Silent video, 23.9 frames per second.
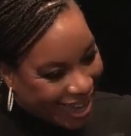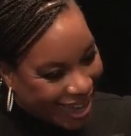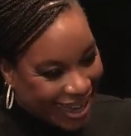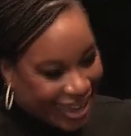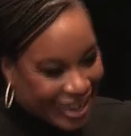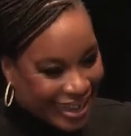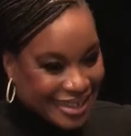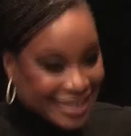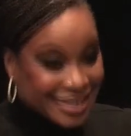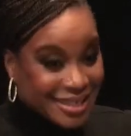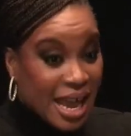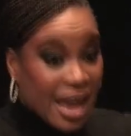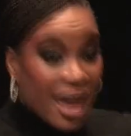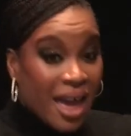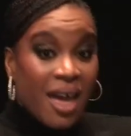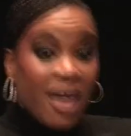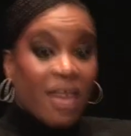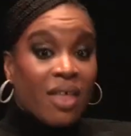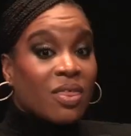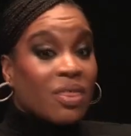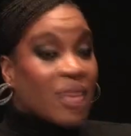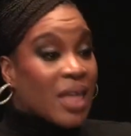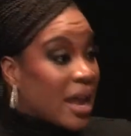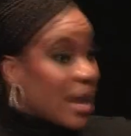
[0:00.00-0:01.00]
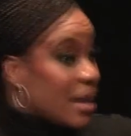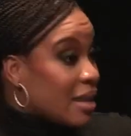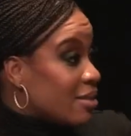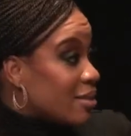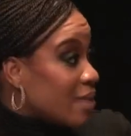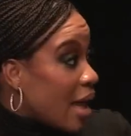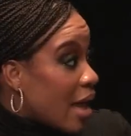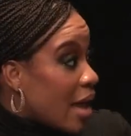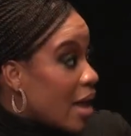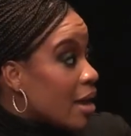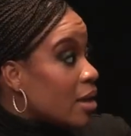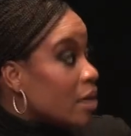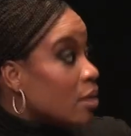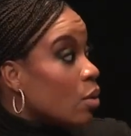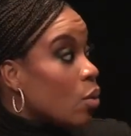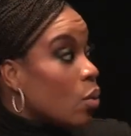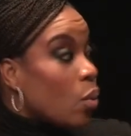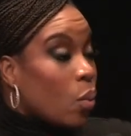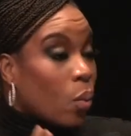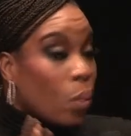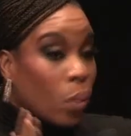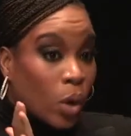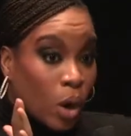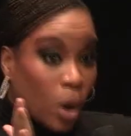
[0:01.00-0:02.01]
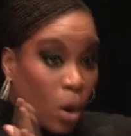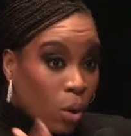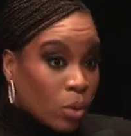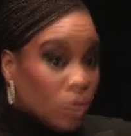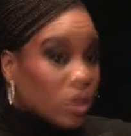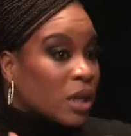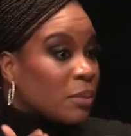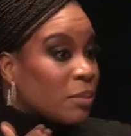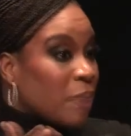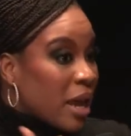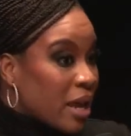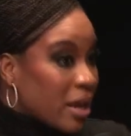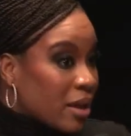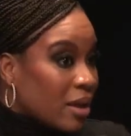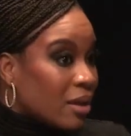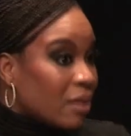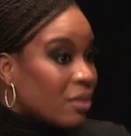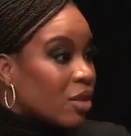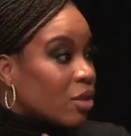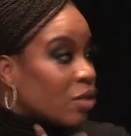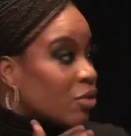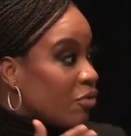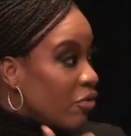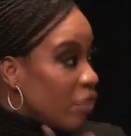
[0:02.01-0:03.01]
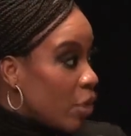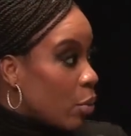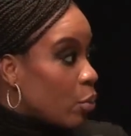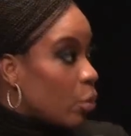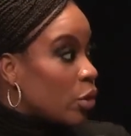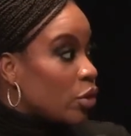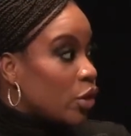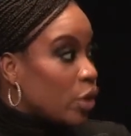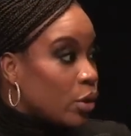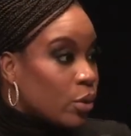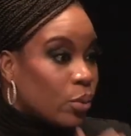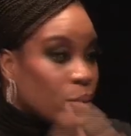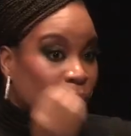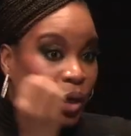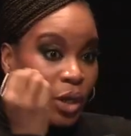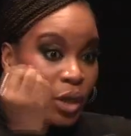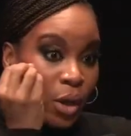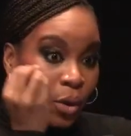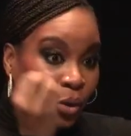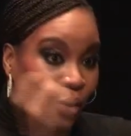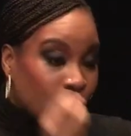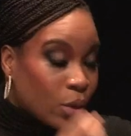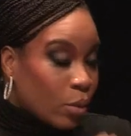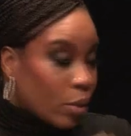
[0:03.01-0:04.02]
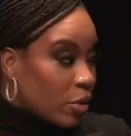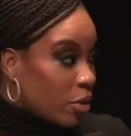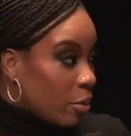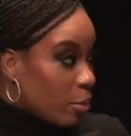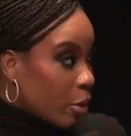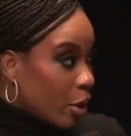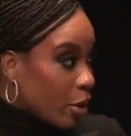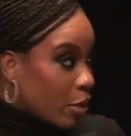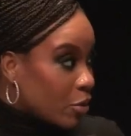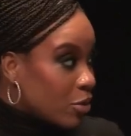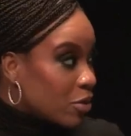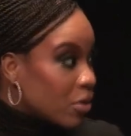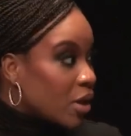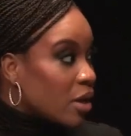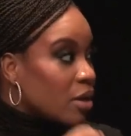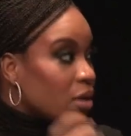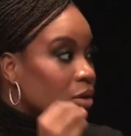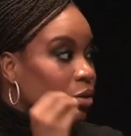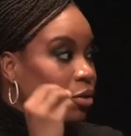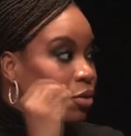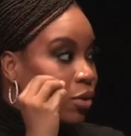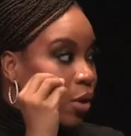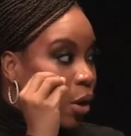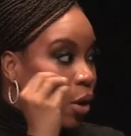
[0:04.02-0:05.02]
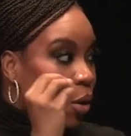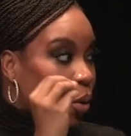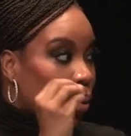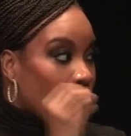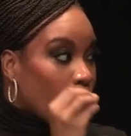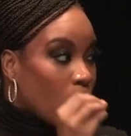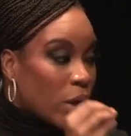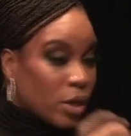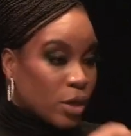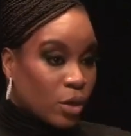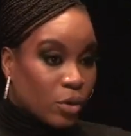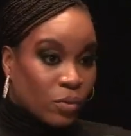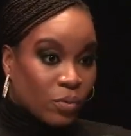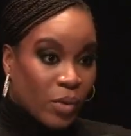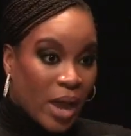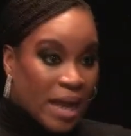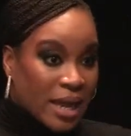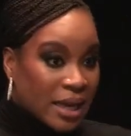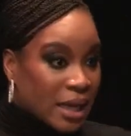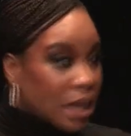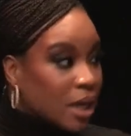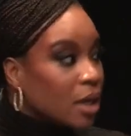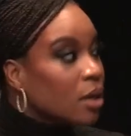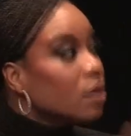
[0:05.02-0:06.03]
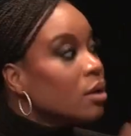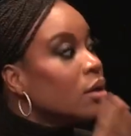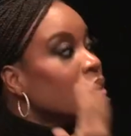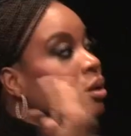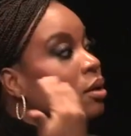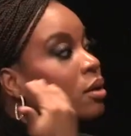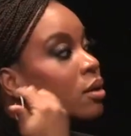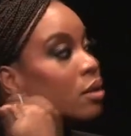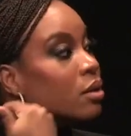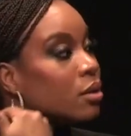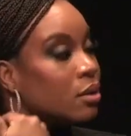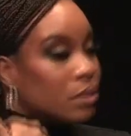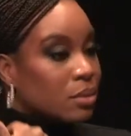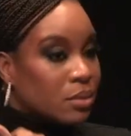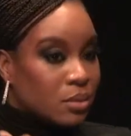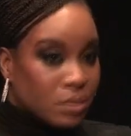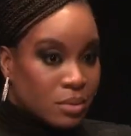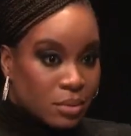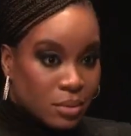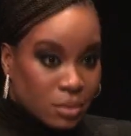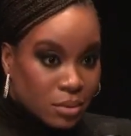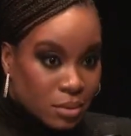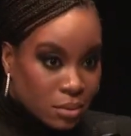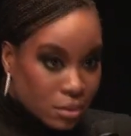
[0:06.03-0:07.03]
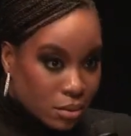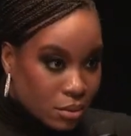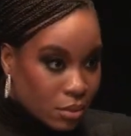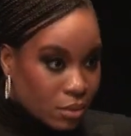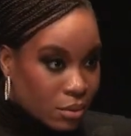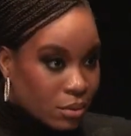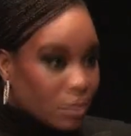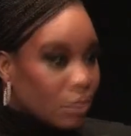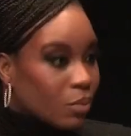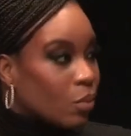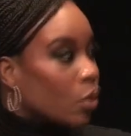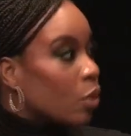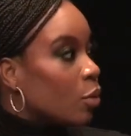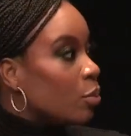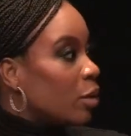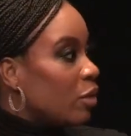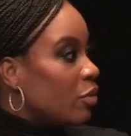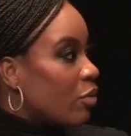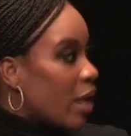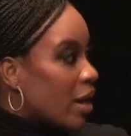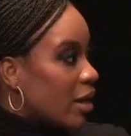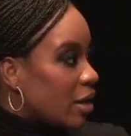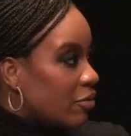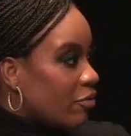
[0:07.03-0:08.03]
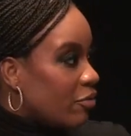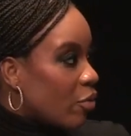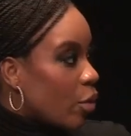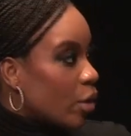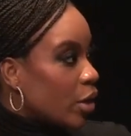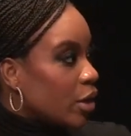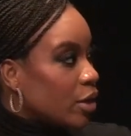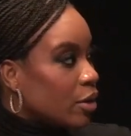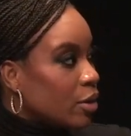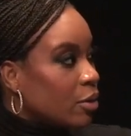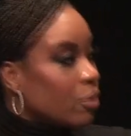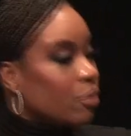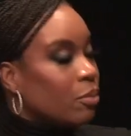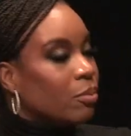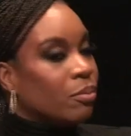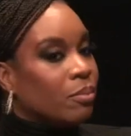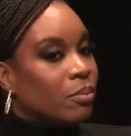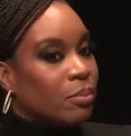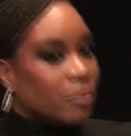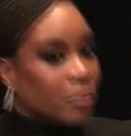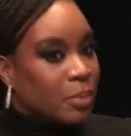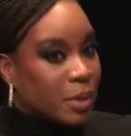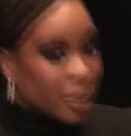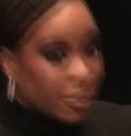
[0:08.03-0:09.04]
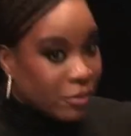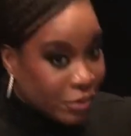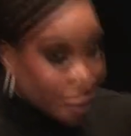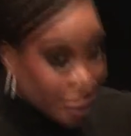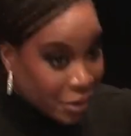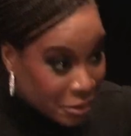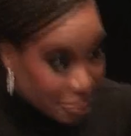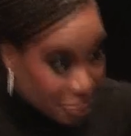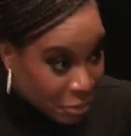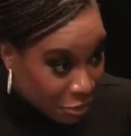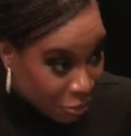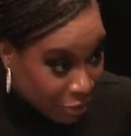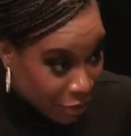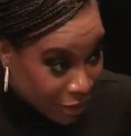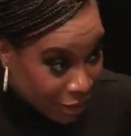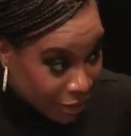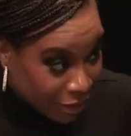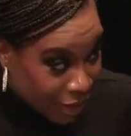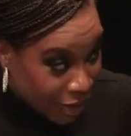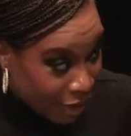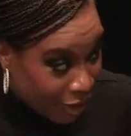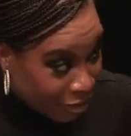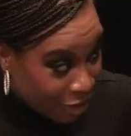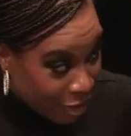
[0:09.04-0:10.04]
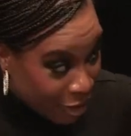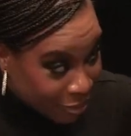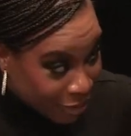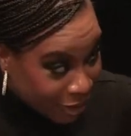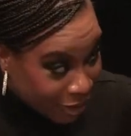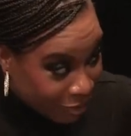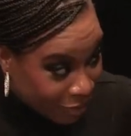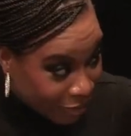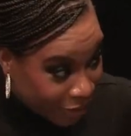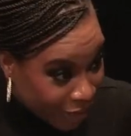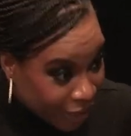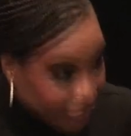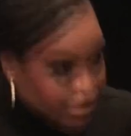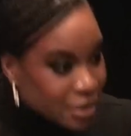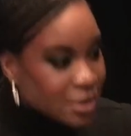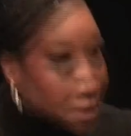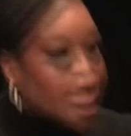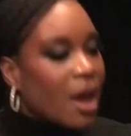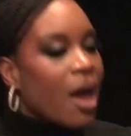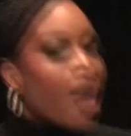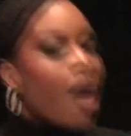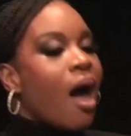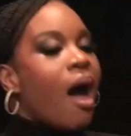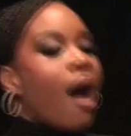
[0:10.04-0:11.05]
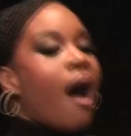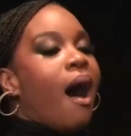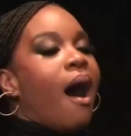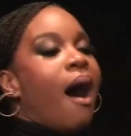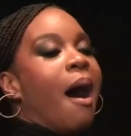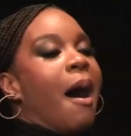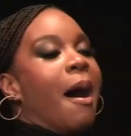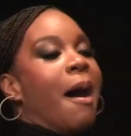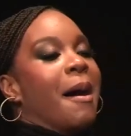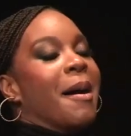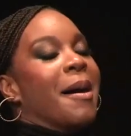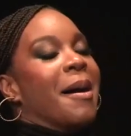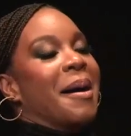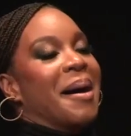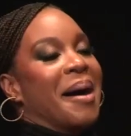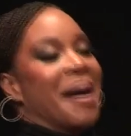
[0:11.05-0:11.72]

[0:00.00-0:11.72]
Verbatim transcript: and they said, We're only making this film with you. We know you are the person. So when you're ready, we'll be ready for you but if you could be ready now, that'd be great. Um,